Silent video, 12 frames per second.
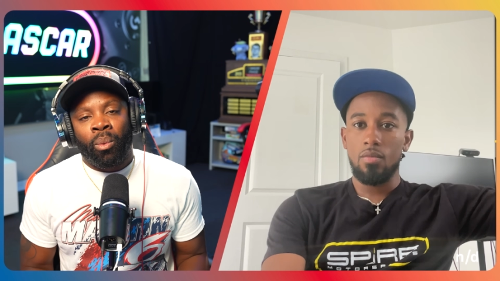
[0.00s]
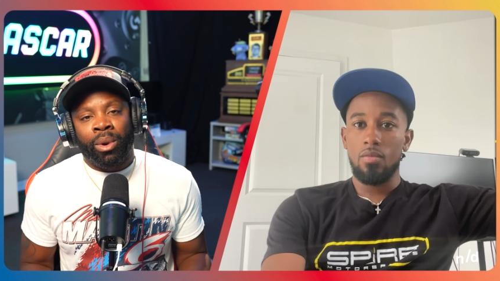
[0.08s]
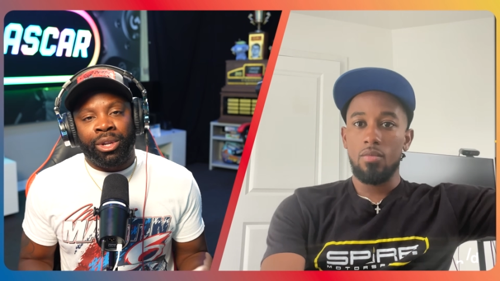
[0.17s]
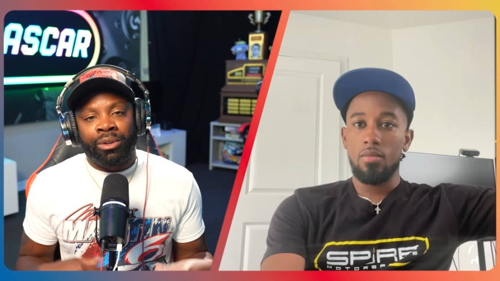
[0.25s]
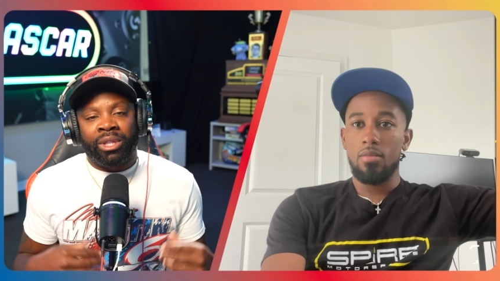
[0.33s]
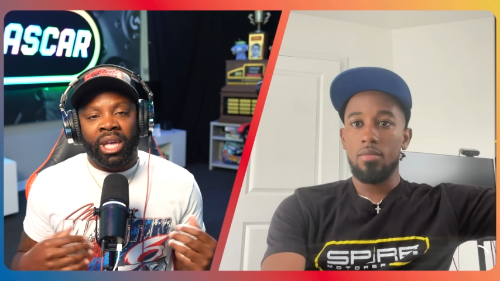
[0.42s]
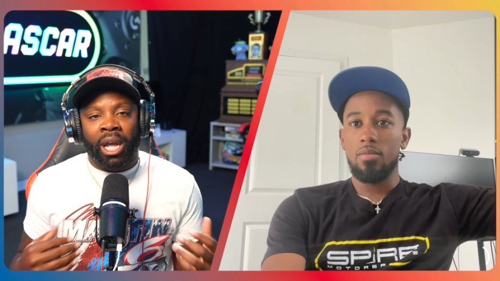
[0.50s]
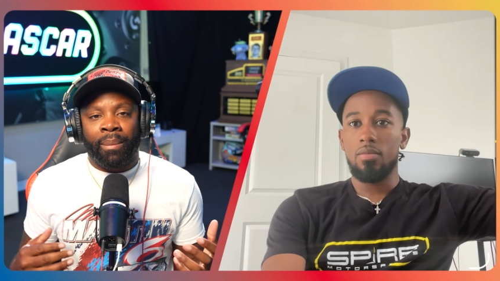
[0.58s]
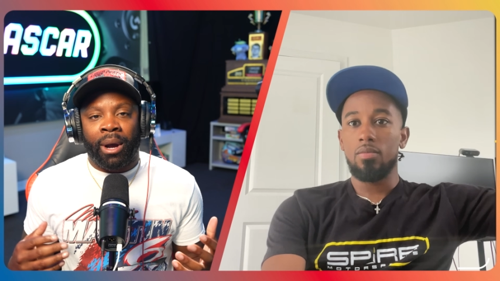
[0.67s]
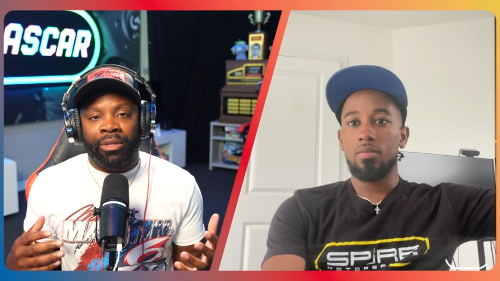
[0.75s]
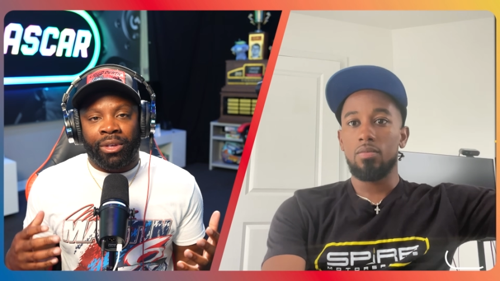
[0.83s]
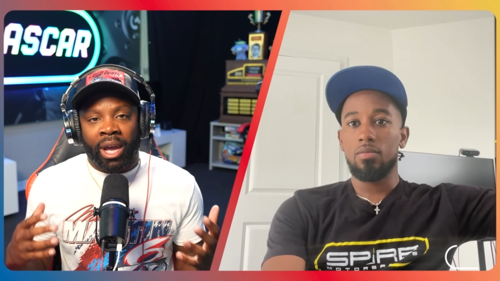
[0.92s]
Speaker 1: When you think
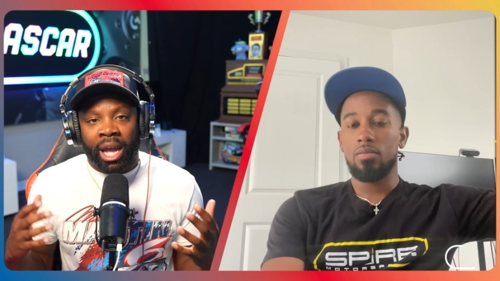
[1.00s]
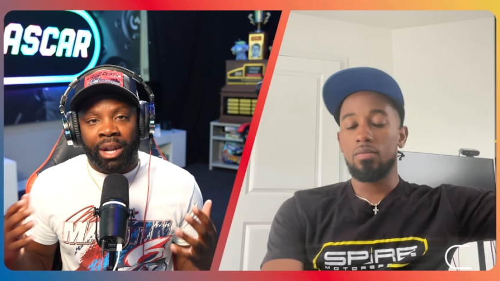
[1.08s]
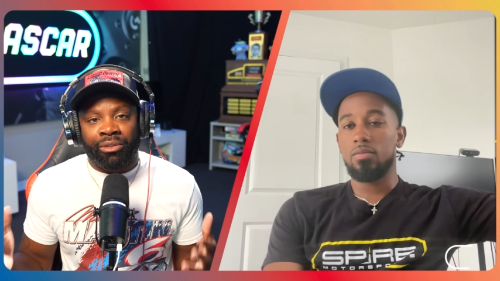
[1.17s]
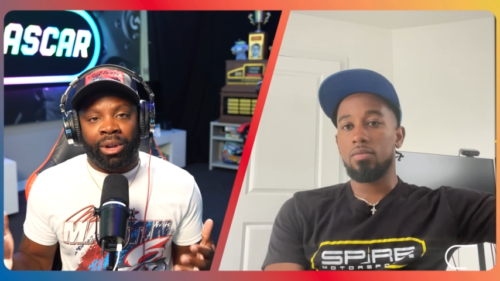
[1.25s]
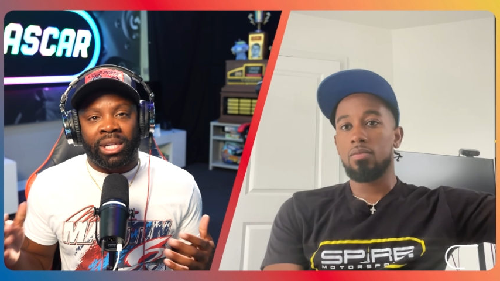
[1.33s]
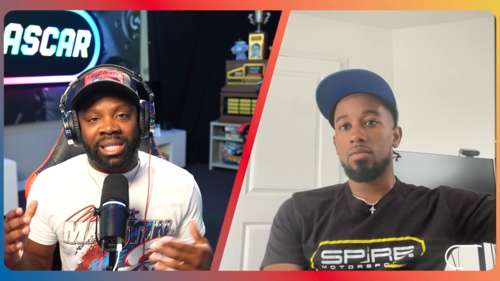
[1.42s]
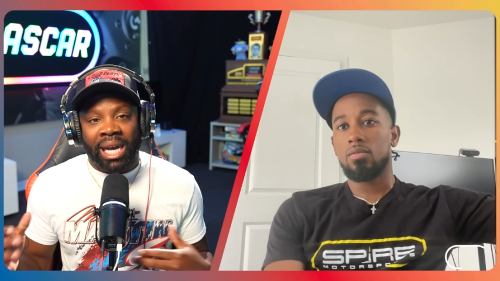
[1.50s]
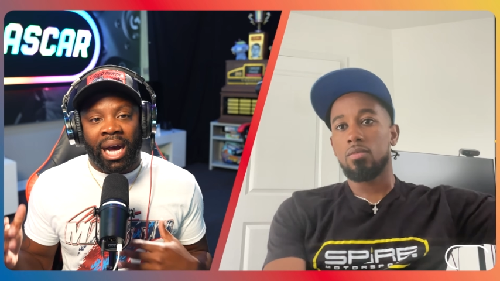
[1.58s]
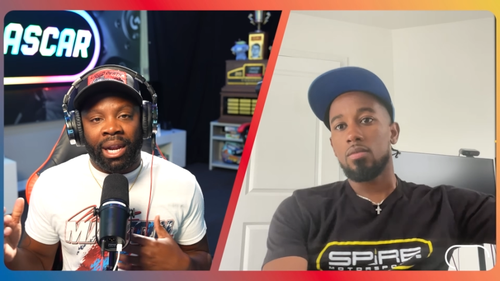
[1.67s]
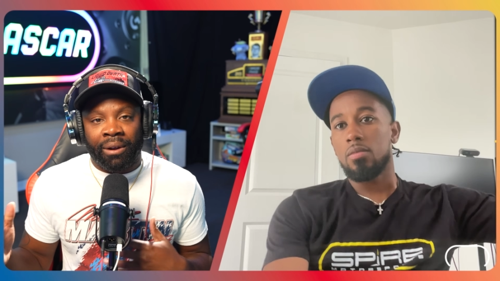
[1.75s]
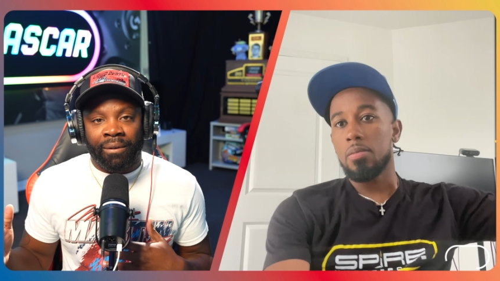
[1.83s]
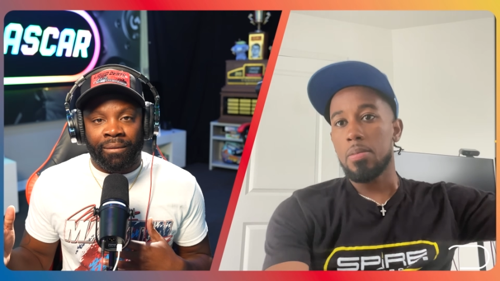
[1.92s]
about the Hendrick
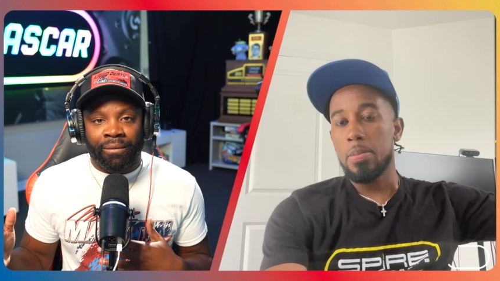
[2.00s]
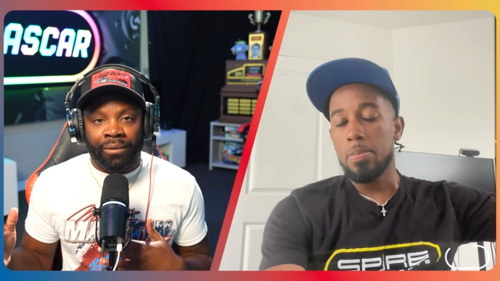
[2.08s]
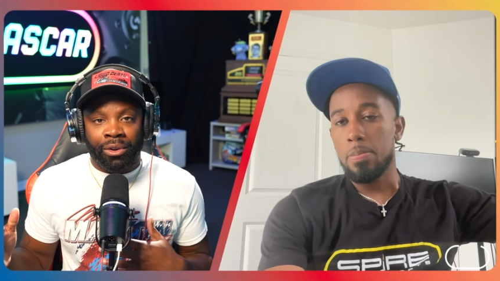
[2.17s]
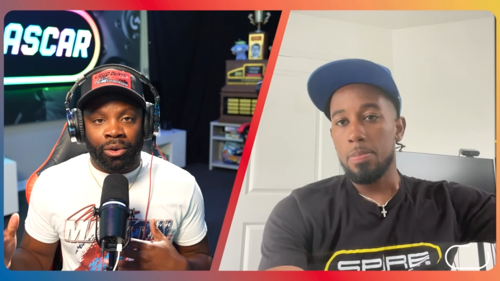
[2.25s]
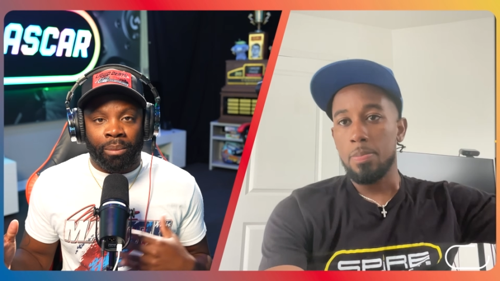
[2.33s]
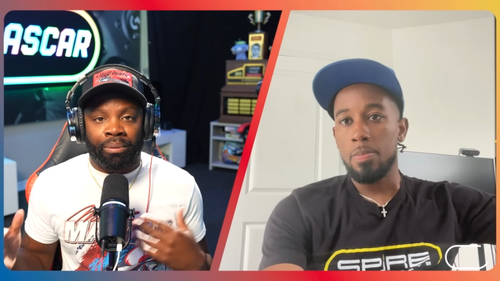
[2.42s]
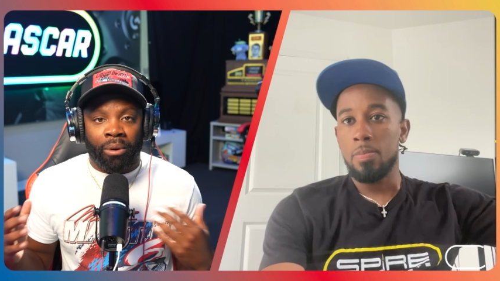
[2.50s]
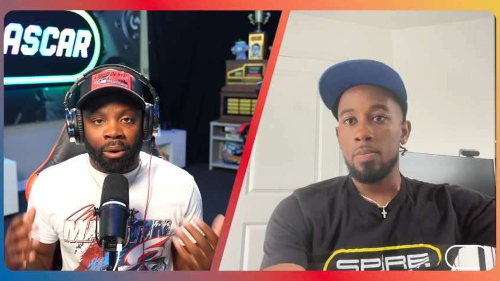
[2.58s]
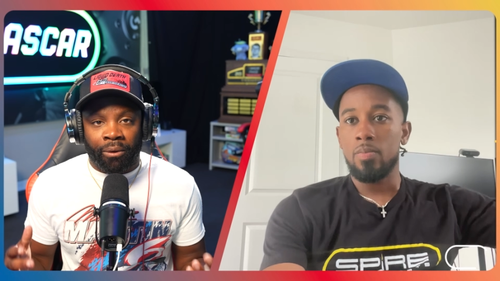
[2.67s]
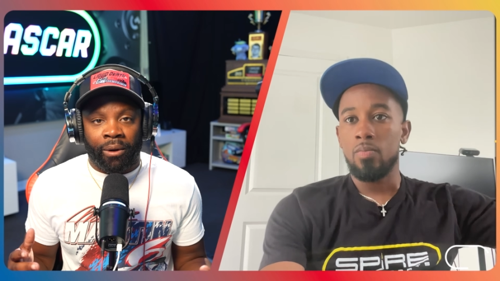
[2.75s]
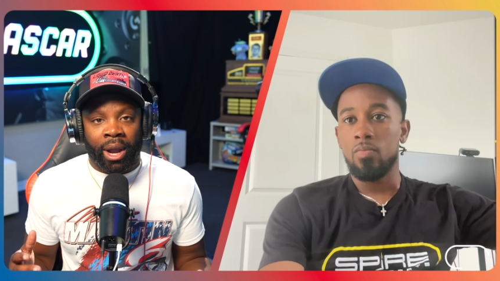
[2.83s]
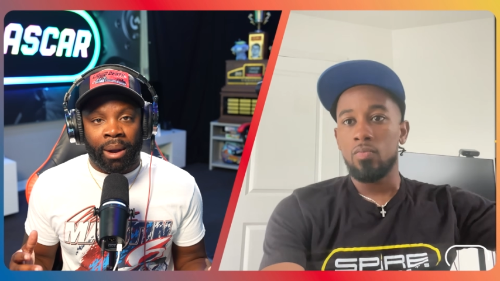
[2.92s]
side of your
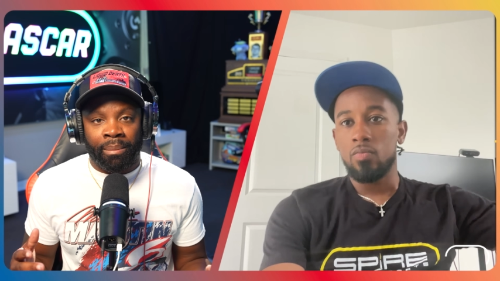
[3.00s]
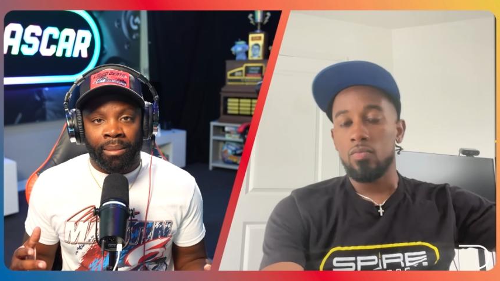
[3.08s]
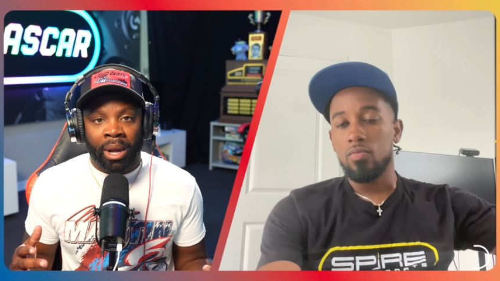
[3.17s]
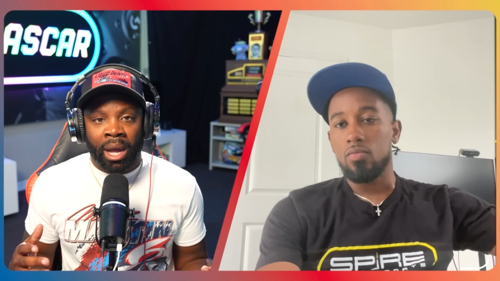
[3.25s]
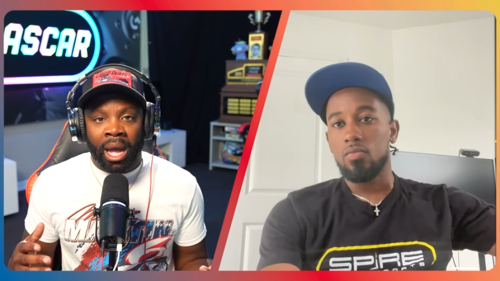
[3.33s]
program,